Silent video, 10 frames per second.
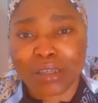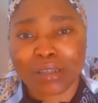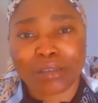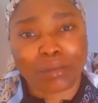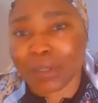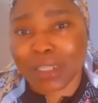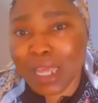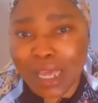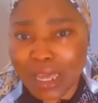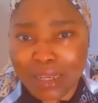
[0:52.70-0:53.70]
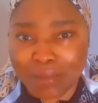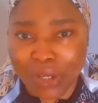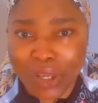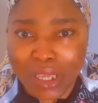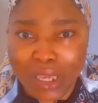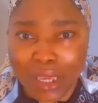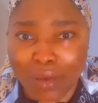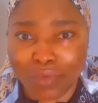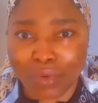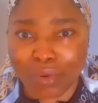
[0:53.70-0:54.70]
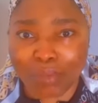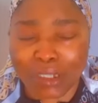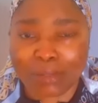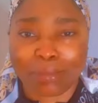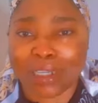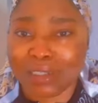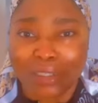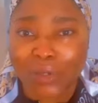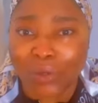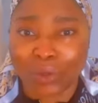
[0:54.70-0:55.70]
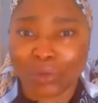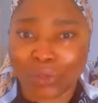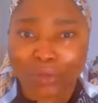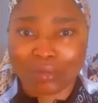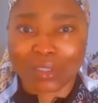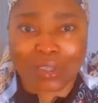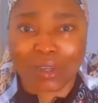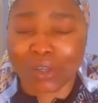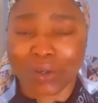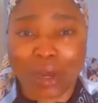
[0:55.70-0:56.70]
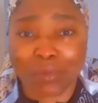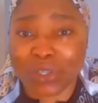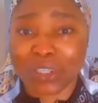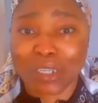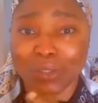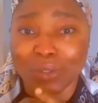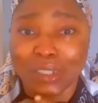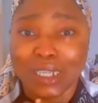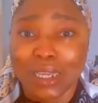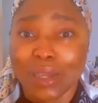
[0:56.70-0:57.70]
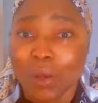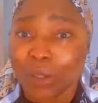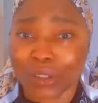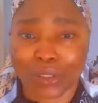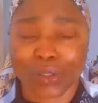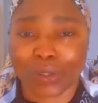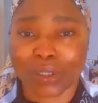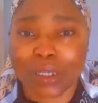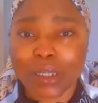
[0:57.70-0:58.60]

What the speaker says: Well, I'm not here for pity party or, you know, I'm just here to say God is good.